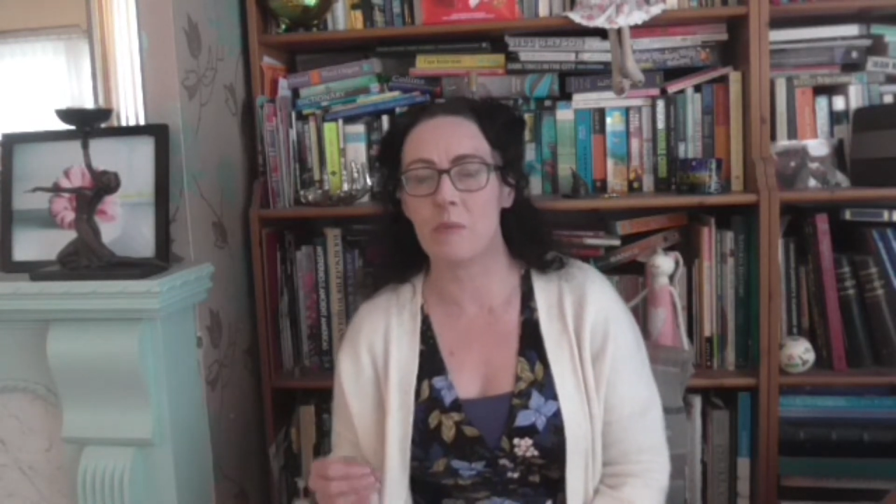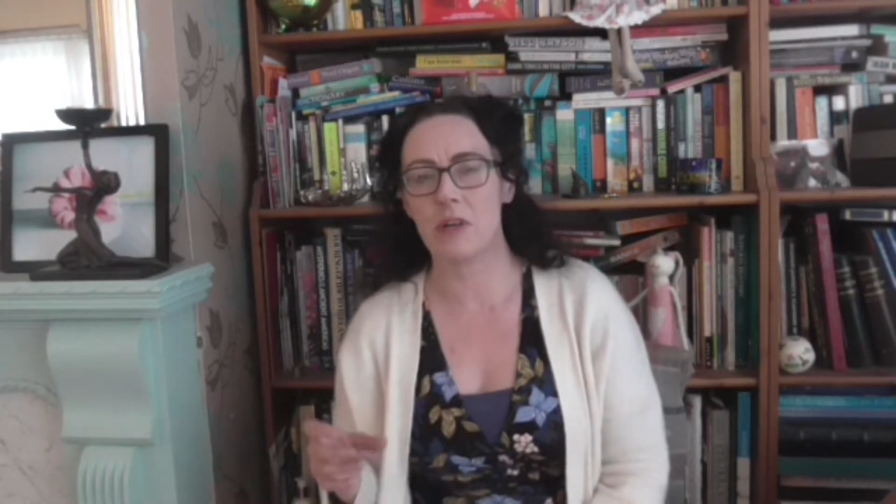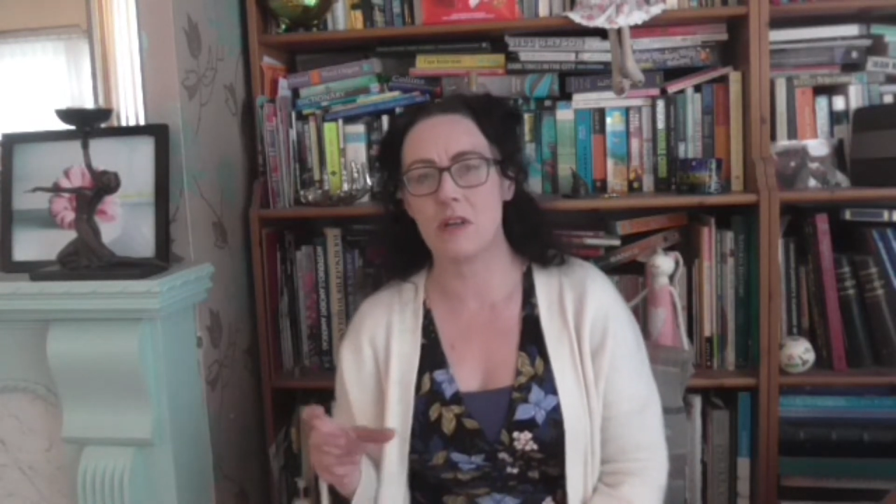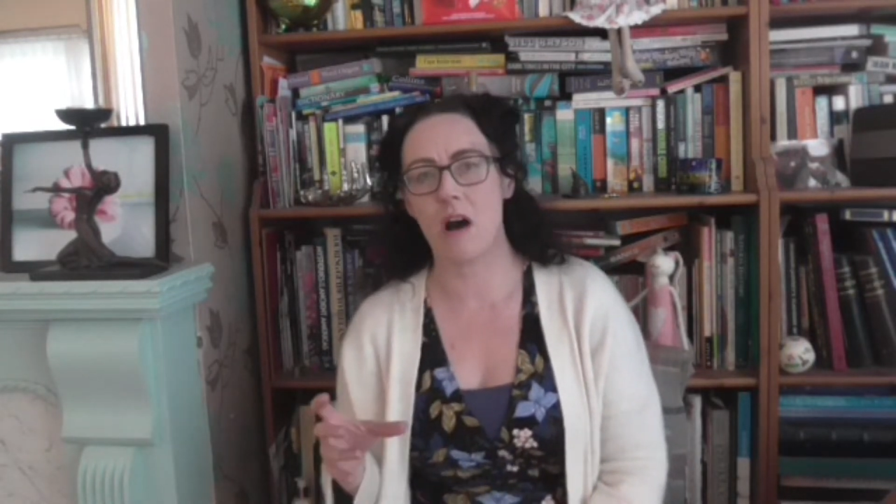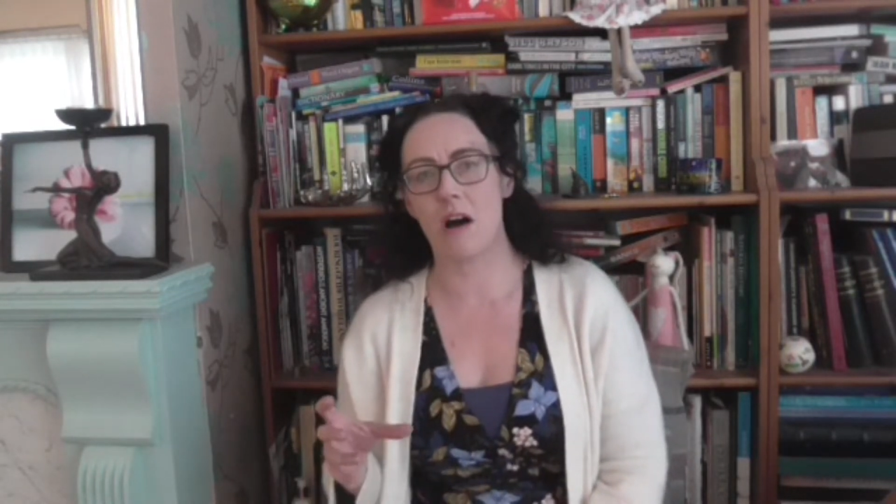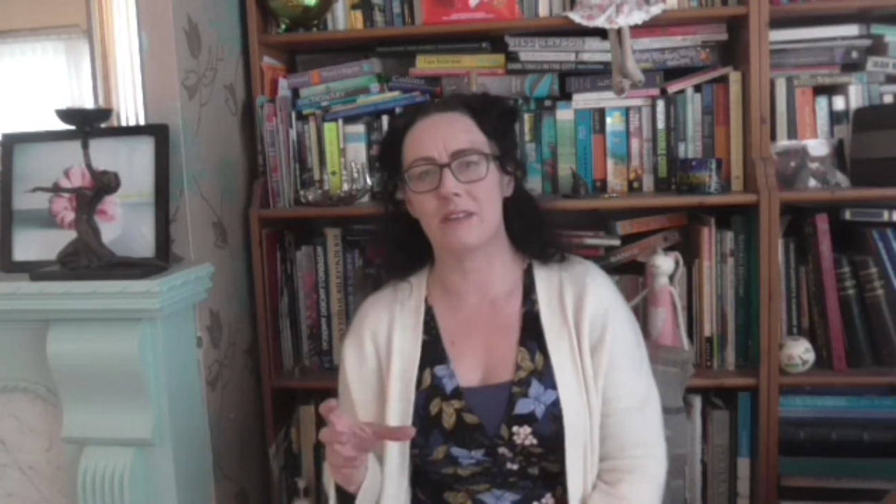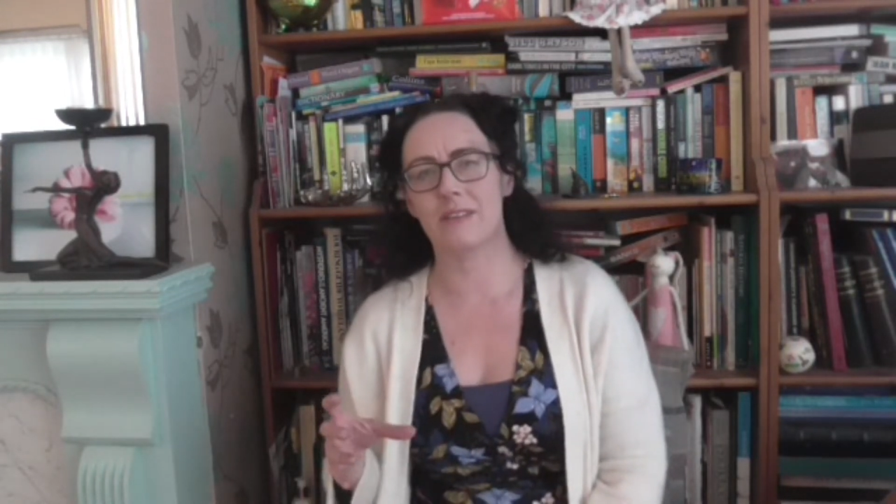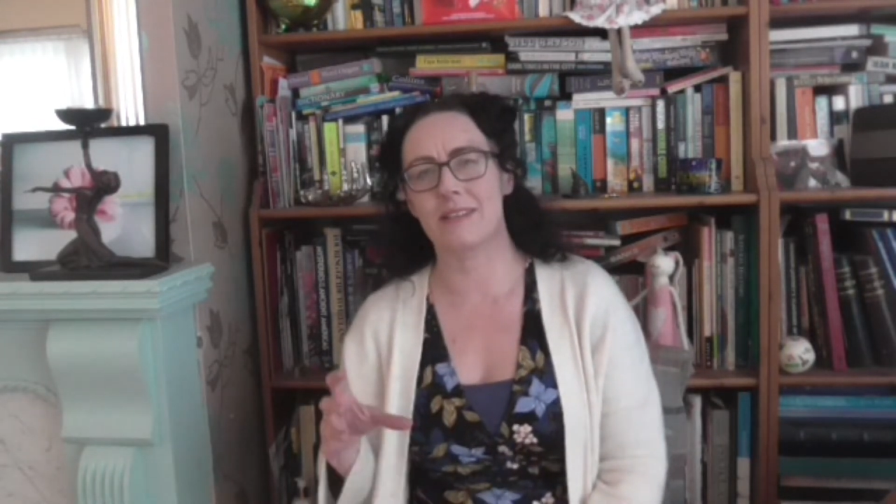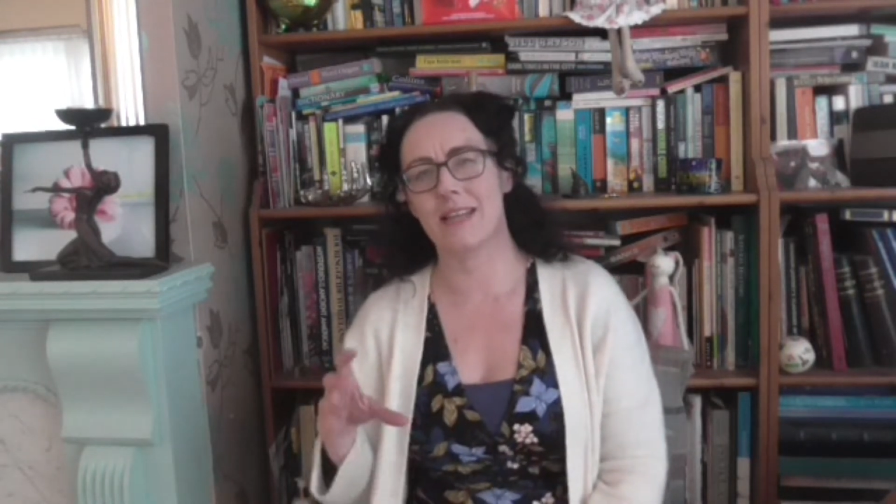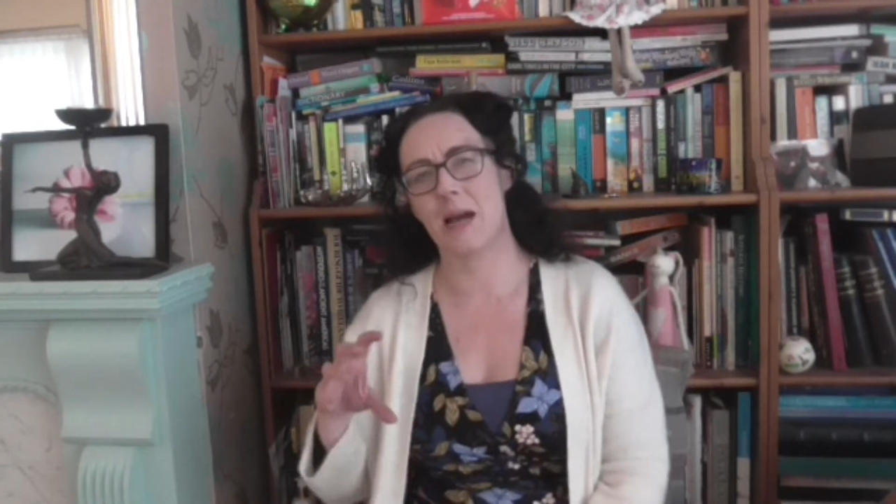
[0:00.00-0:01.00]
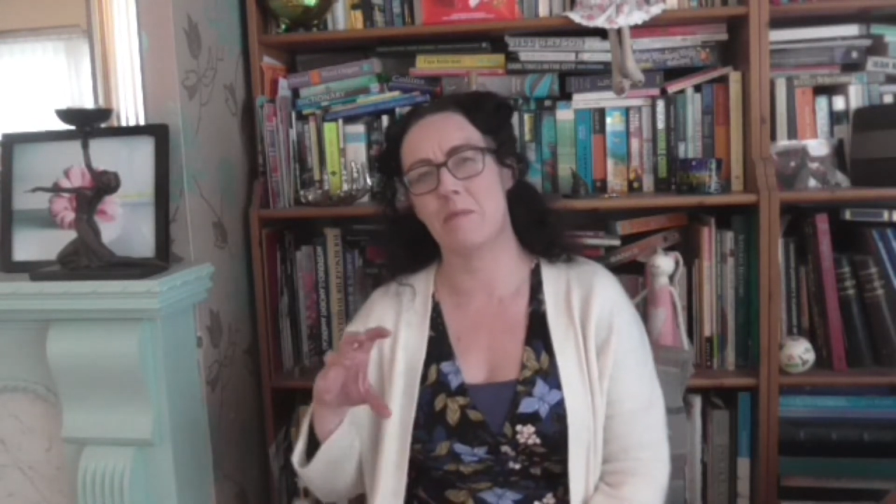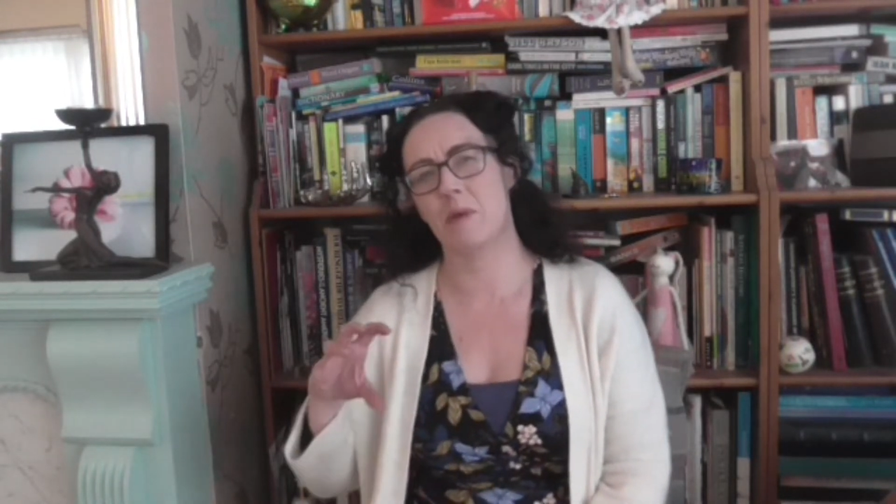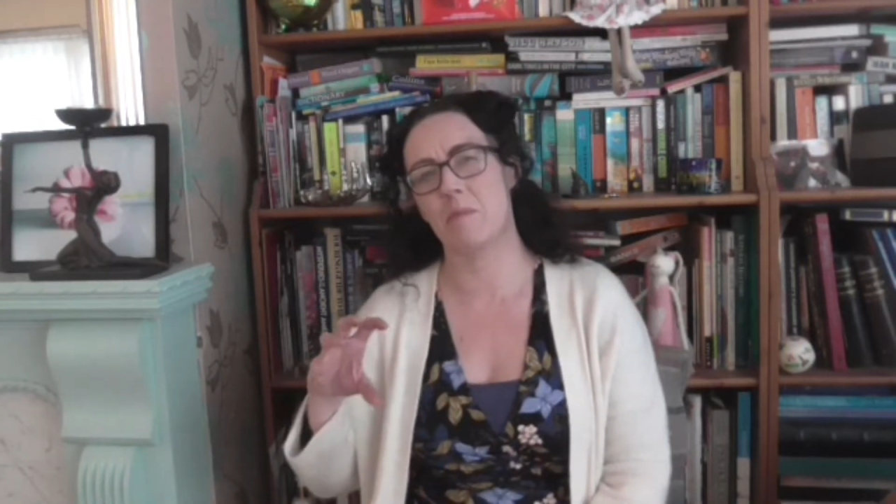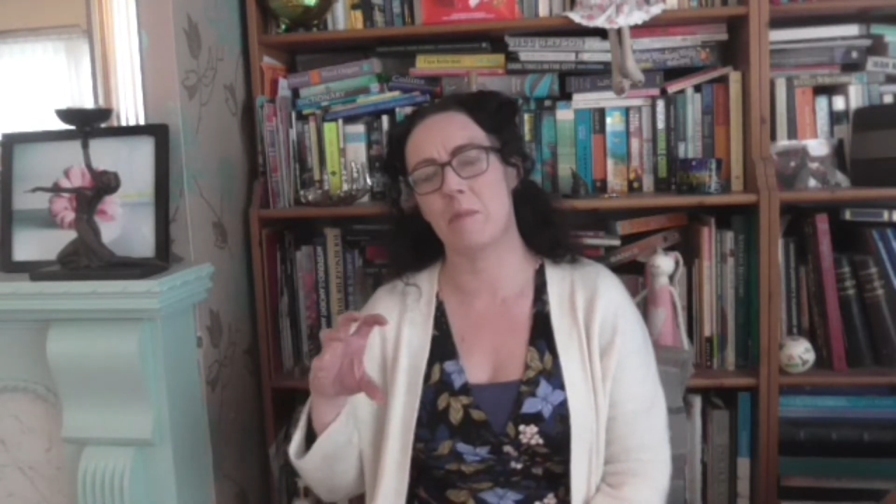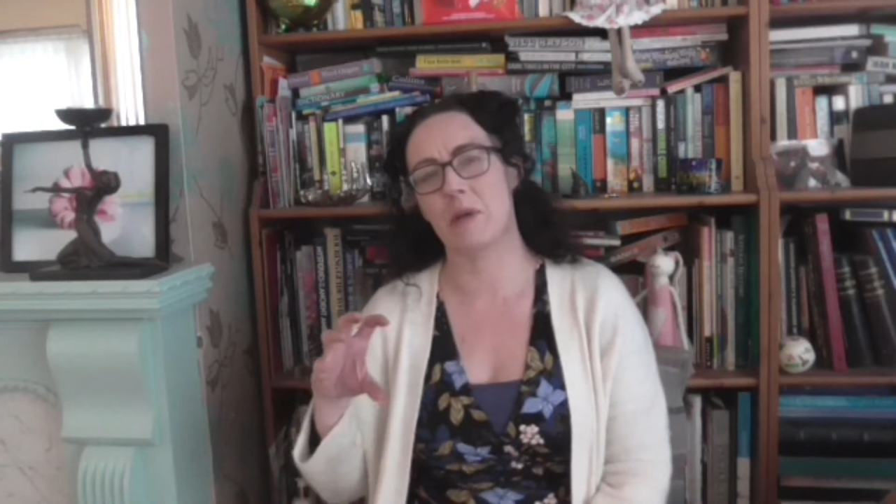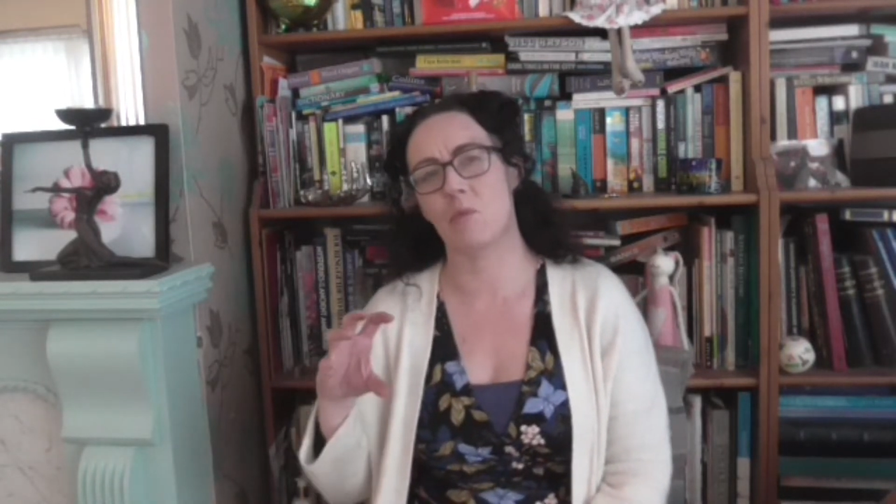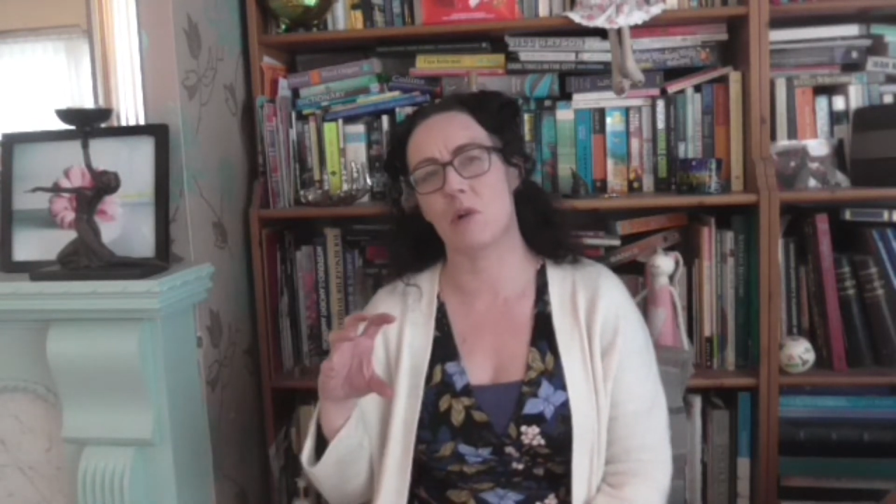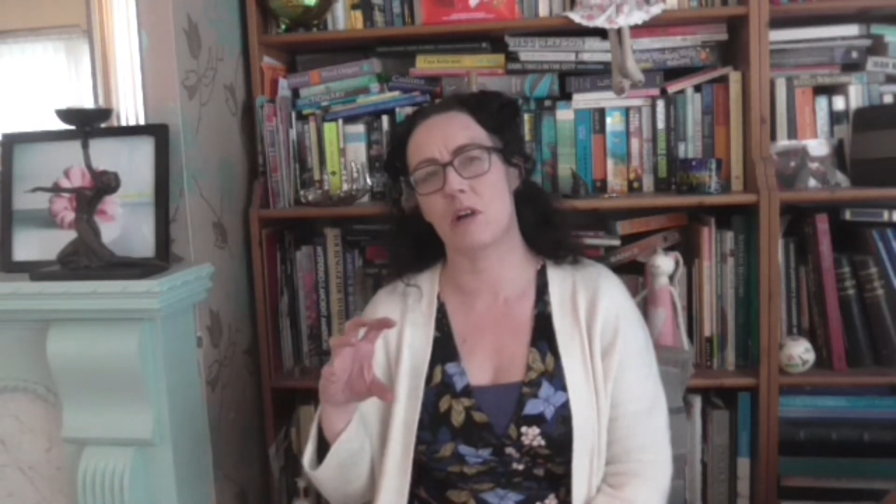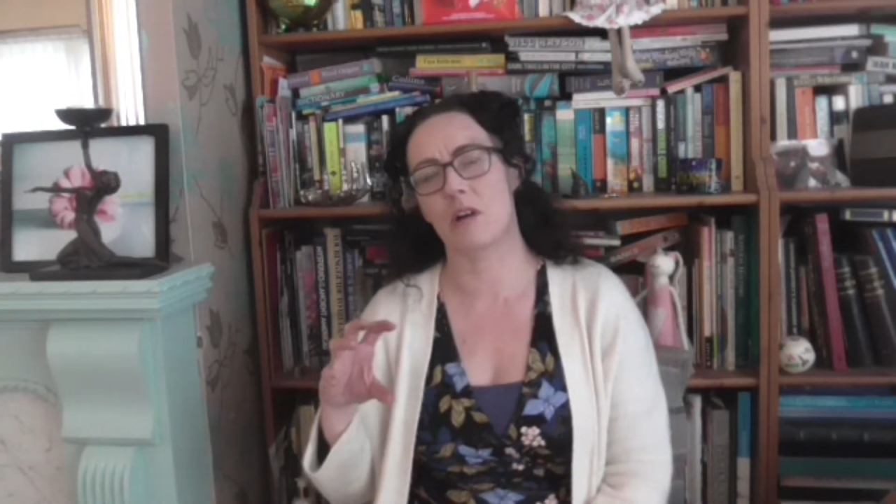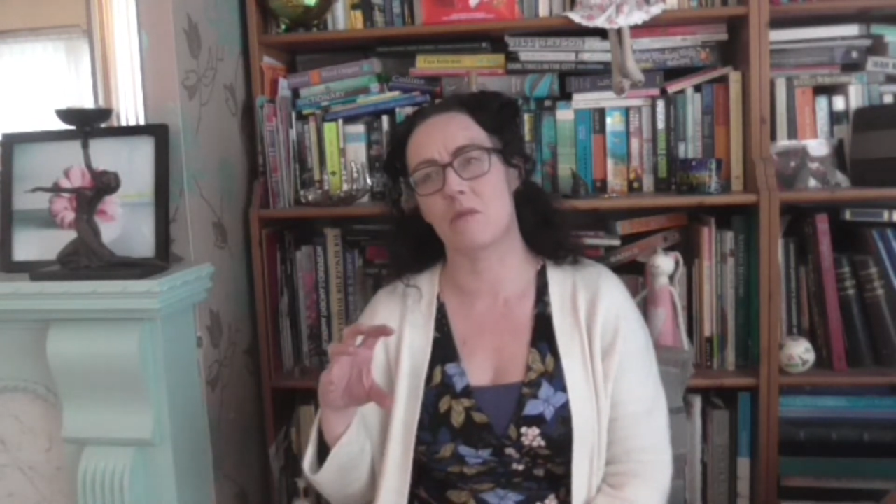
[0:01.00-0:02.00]
but not the type that maybe
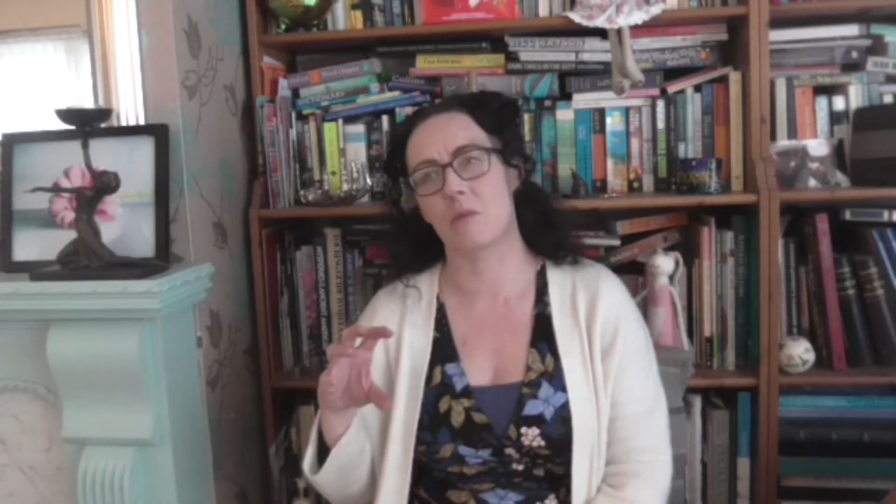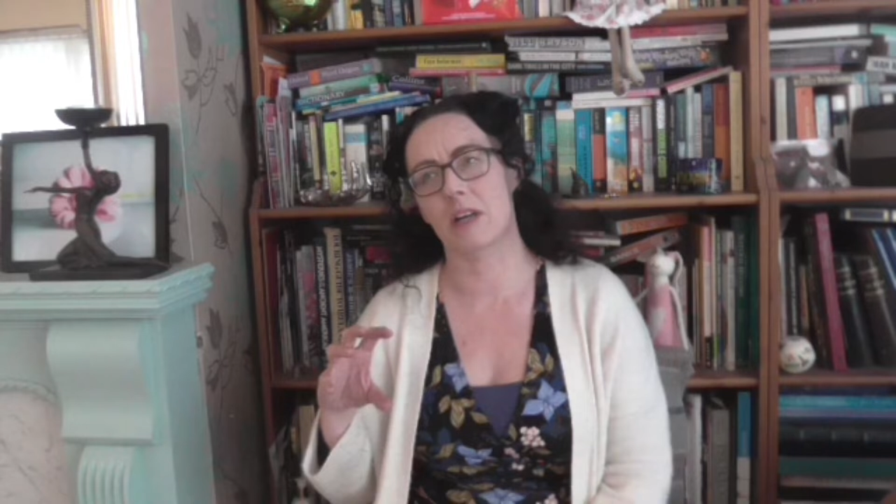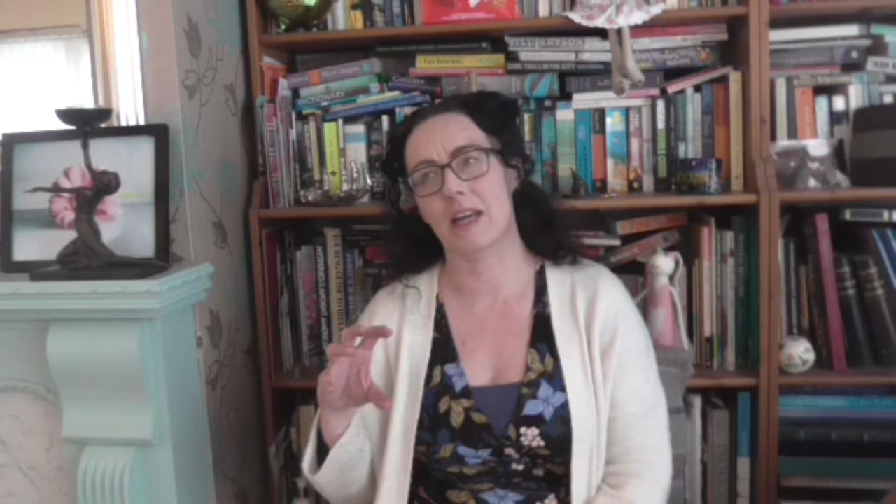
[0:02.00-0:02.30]
we're